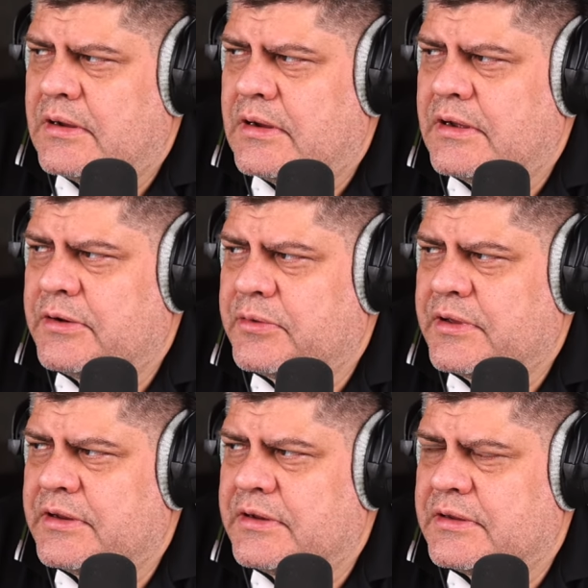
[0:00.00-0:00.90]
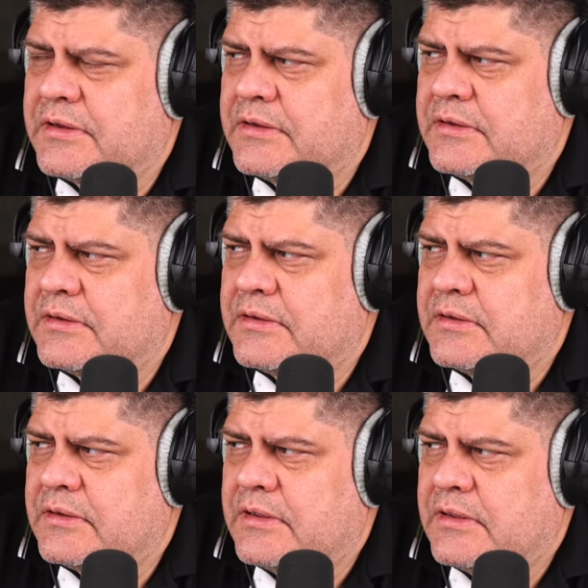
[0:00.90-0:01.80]
I don't get it.
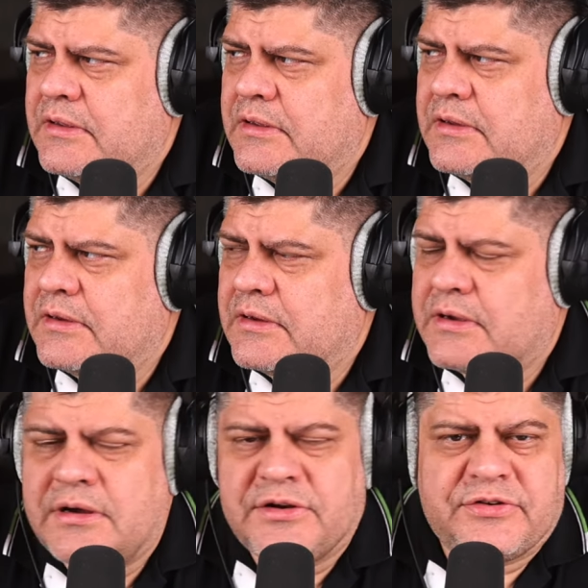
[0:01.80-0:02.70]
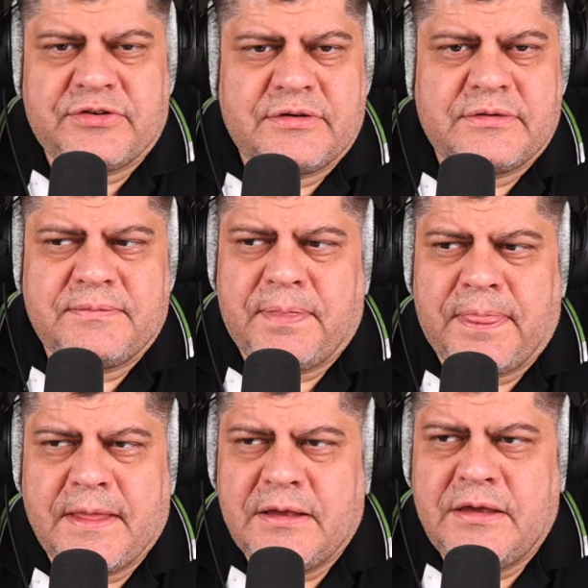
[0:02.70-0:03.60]
Kash,
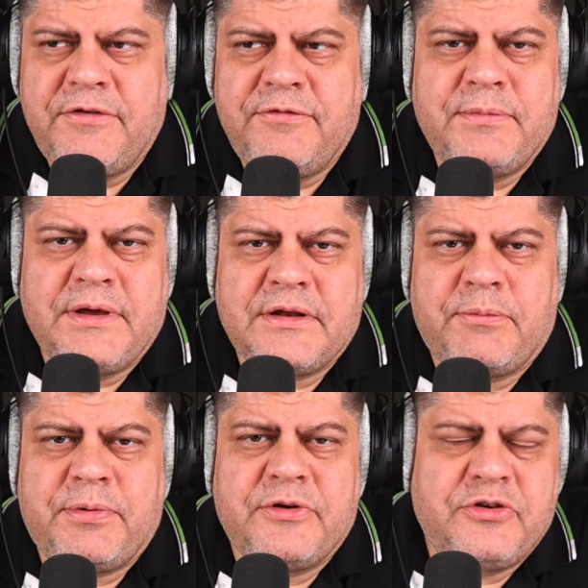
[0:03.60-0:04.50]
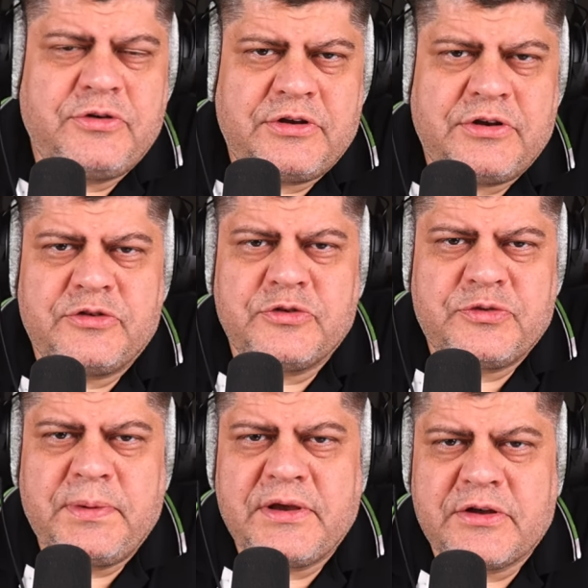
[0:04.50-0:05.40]
give me an opportunity to
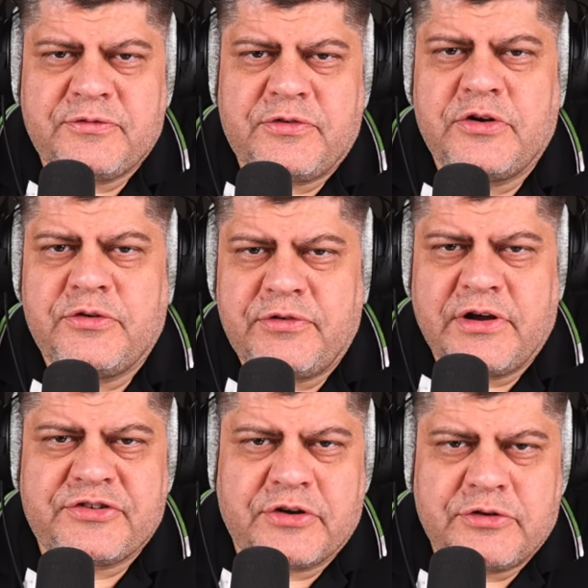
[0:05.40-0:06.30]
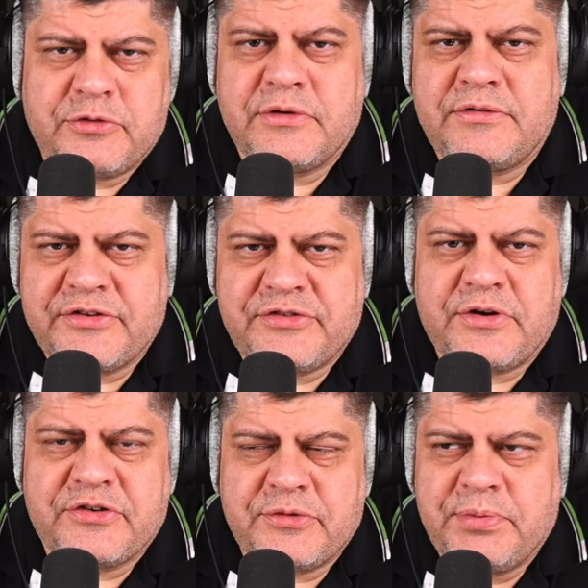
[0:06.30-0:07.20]
speak in front of Russia to address
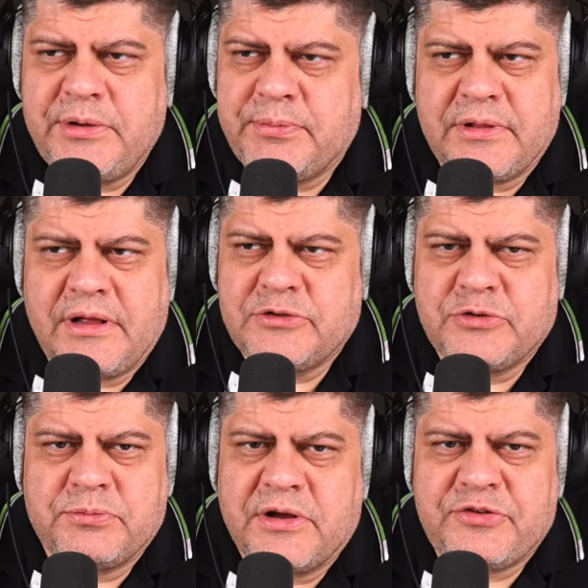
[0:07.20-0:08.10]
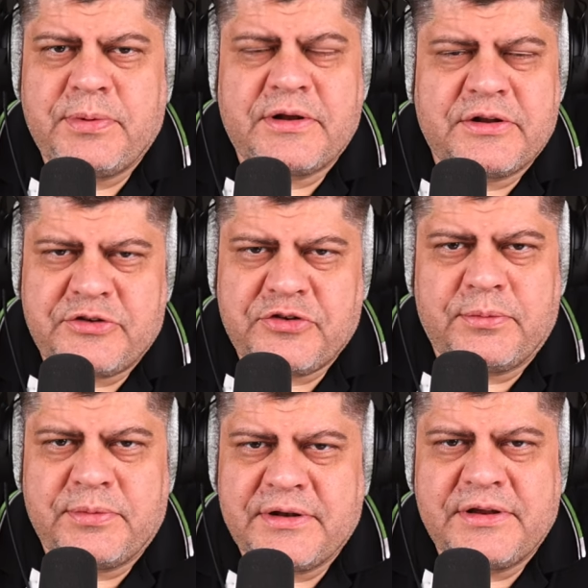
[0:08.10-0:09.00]
Russian people. I'll do much better
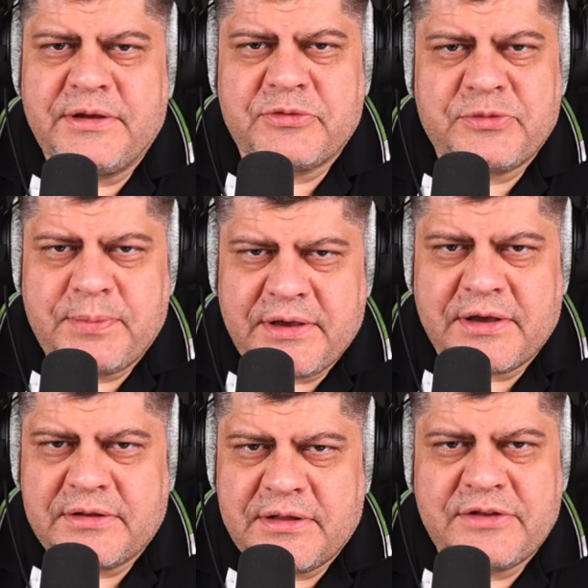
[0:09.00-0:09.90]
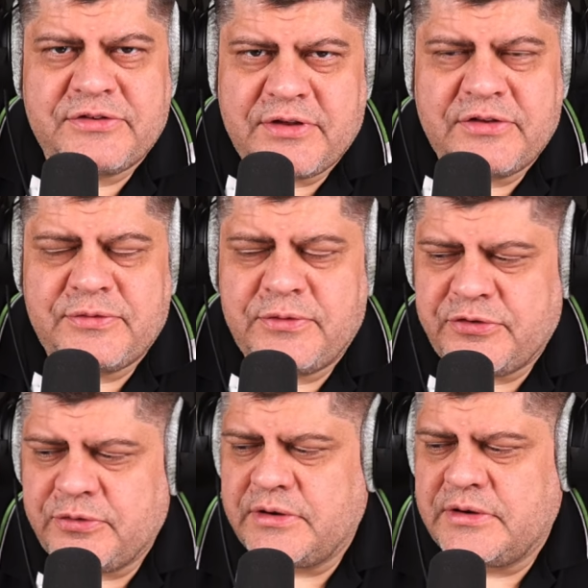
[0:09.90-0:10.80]
job than him speaking. That's that's for
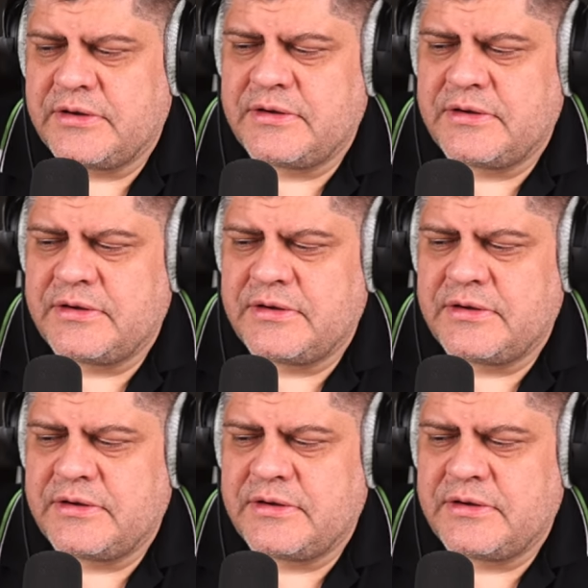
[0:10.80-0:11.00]
sure.